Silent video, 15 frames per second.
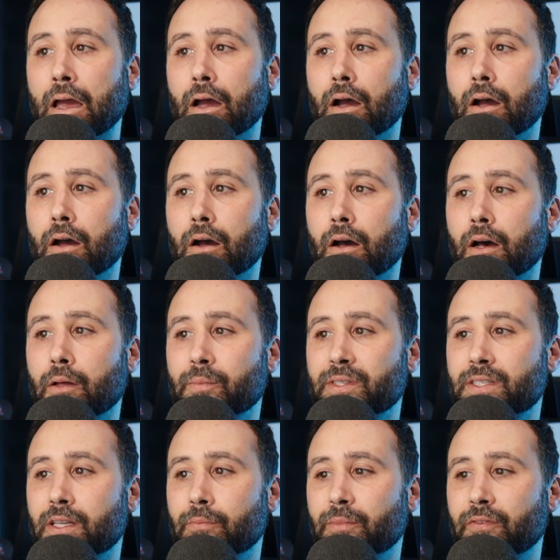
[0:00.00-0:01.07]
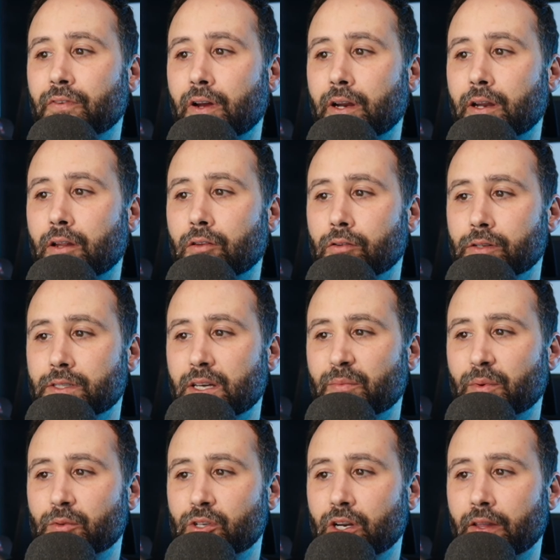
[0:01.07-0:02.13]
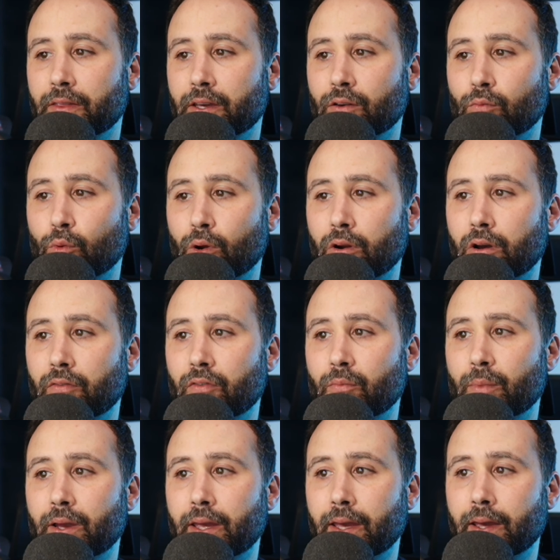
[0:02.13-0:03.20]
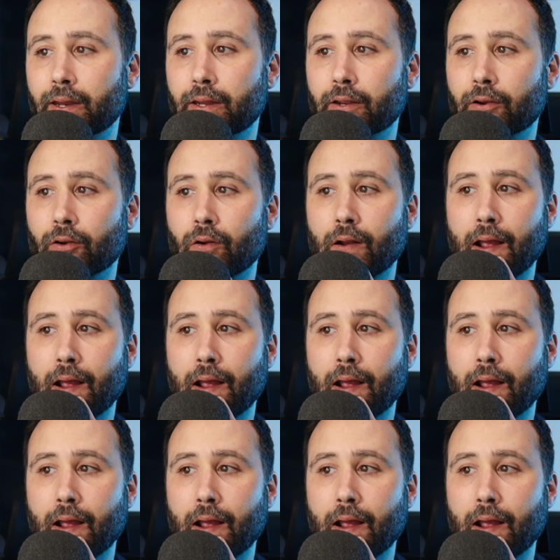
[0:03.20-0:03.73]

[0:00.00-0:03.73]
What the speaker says: Let me find another example. I'm trying to think of one off of my head here.